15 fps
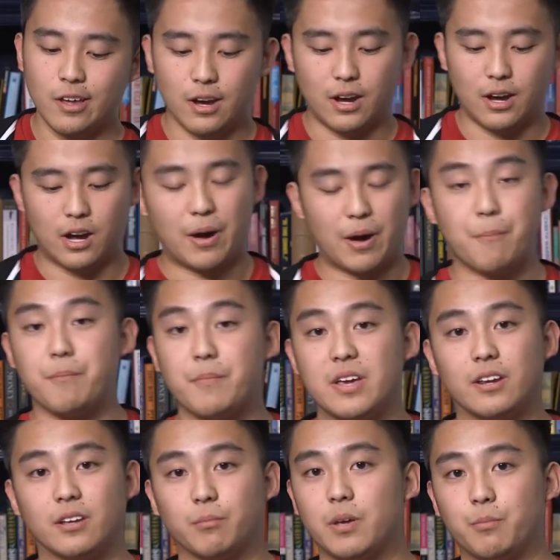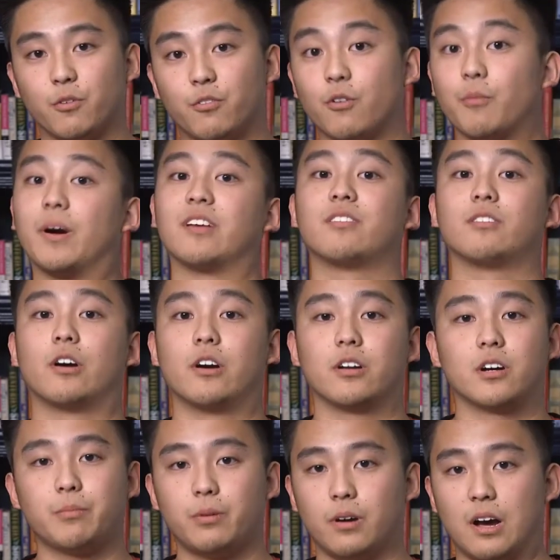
I'm meeting people for my startup.